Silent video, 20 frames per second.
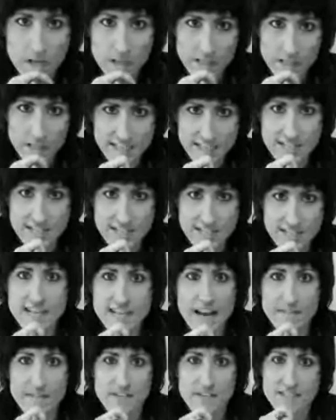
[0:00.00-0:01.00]
Alexis
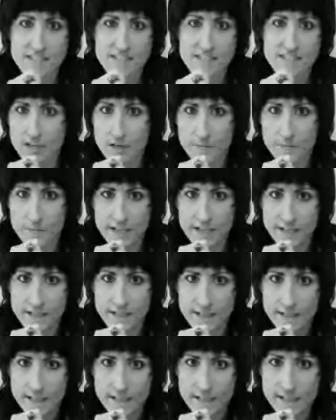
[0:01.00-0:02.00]
Davis is coming
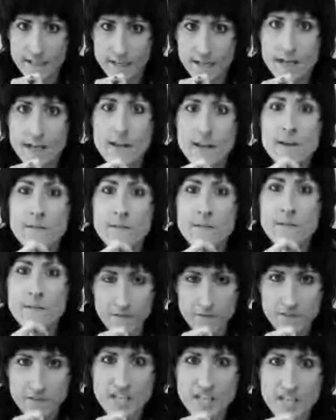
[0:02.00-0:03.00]
in
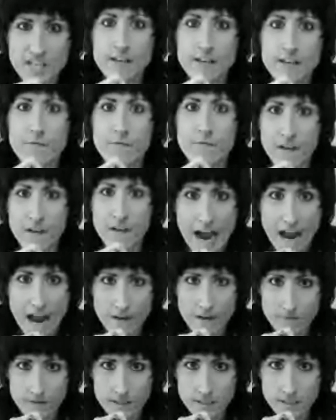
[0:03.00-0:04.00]

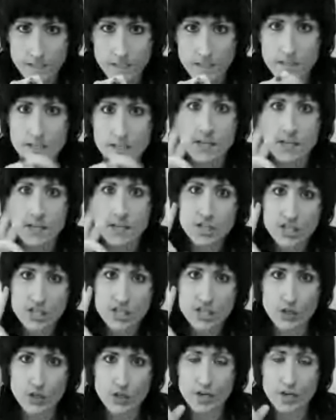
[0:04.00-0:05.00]
15-5,
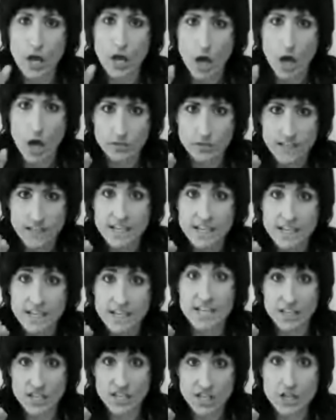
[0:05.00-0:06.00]
2-0
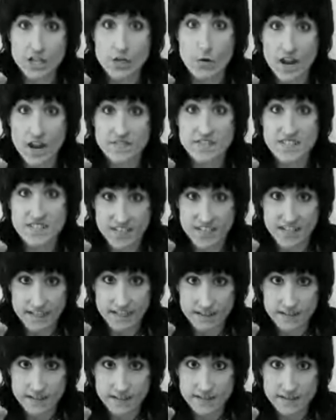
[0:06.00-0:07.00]
in the
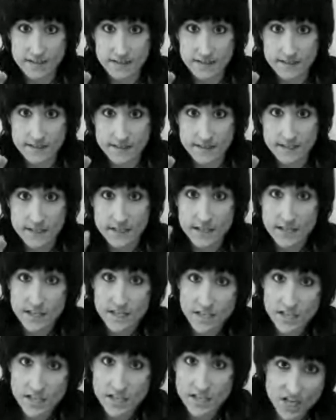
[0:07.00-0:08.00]
UFC.
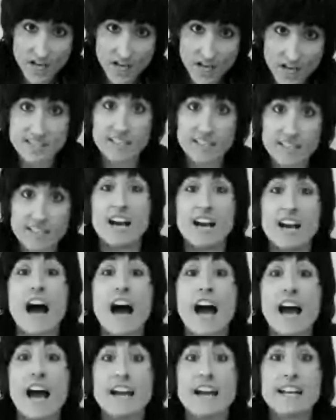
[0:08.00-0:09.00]
Jessica
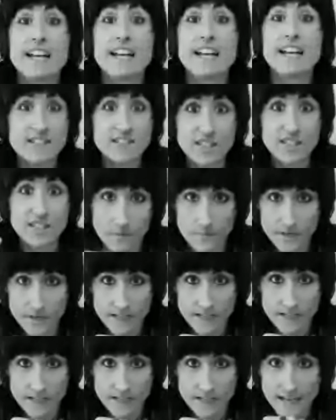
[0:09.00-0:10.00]
Eye is
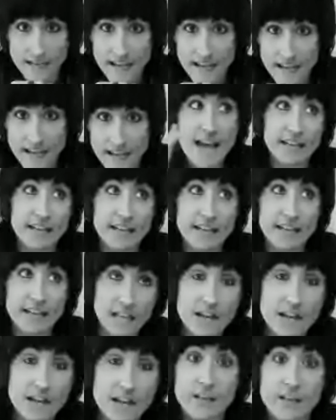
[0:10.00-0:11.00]
coming in at
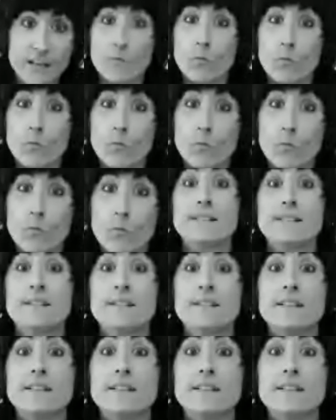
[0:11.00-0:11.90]
11-1.